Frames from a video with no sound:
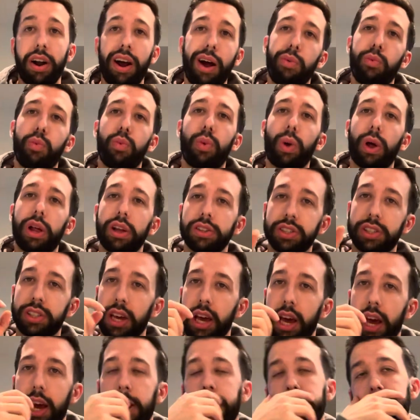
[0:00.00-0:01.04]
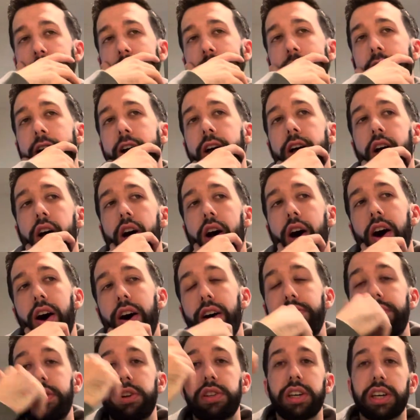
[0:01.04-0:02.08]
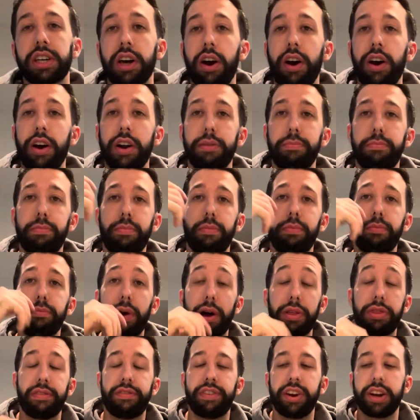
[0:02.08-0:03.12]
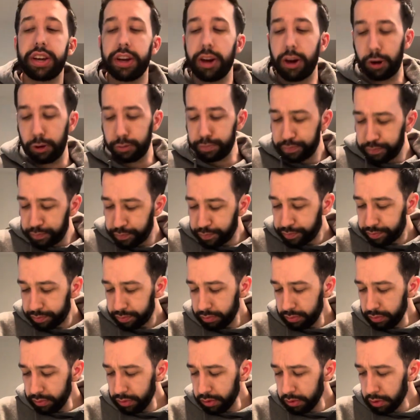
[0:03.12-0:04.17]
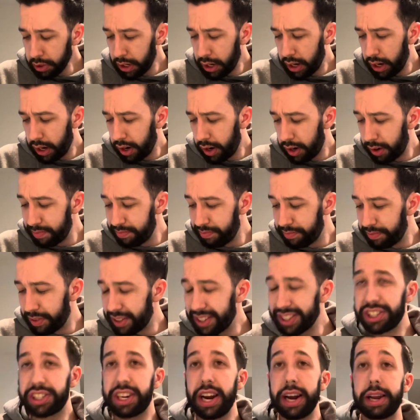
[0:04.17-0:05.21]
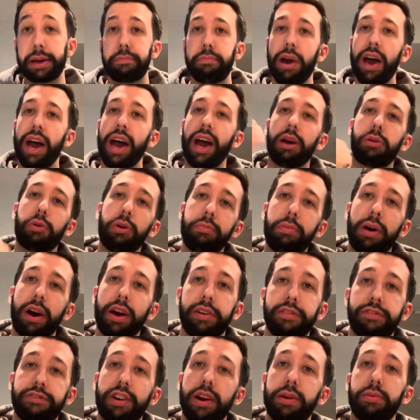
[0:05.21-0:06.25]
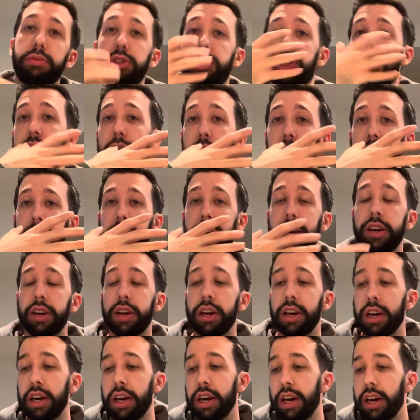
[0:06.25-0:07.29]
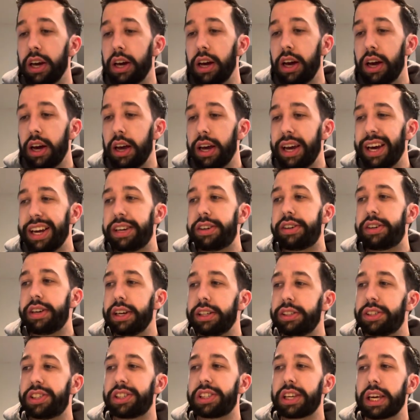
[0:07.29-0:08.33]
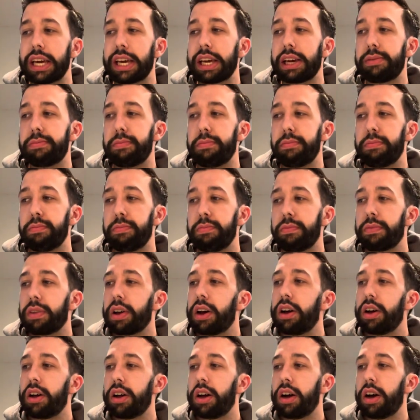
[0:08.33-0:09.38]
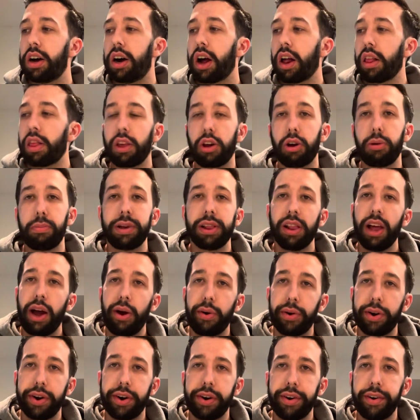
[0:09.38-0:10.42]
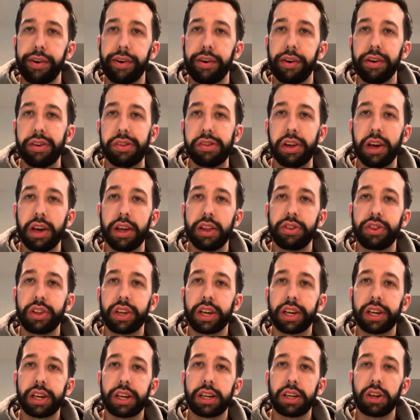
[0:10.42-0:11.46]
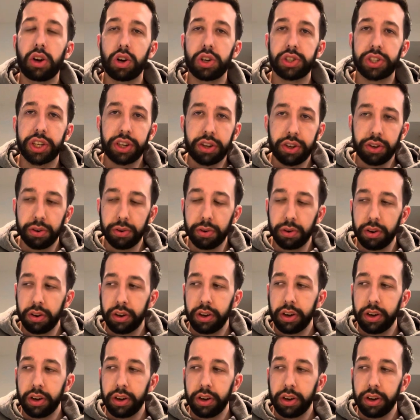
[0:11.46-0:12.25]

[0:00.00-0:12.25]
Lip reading: I will say, there's a con about the video. Standing back when my friend was shooting, it did seem a little bit louder than the RC2.